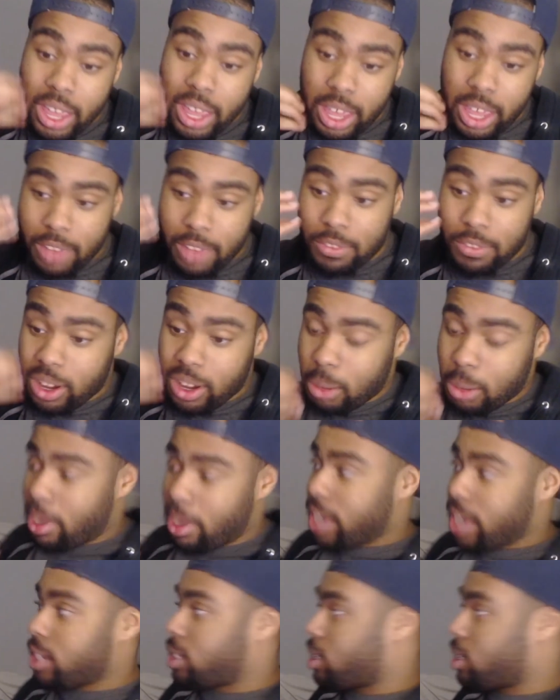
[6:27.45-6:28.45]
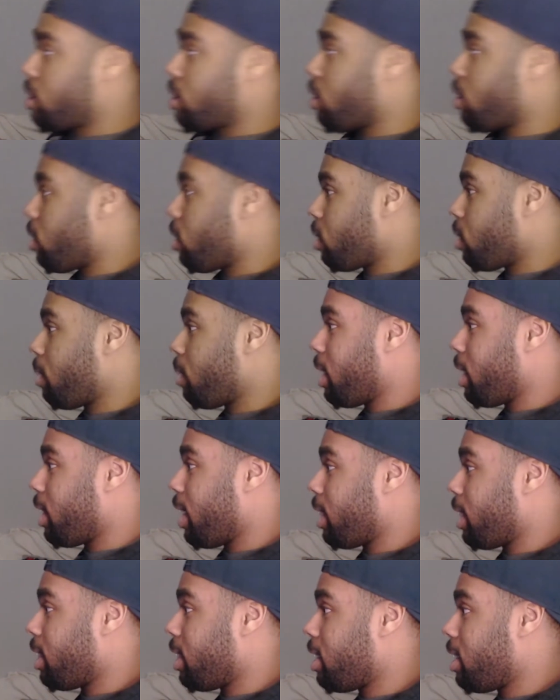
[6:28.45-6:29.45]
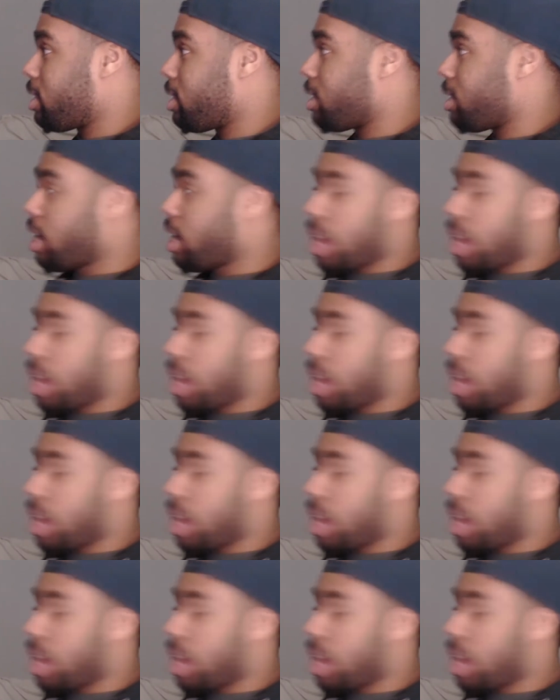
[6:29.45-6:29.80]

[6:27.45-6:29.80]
If your body's turned all the way like this,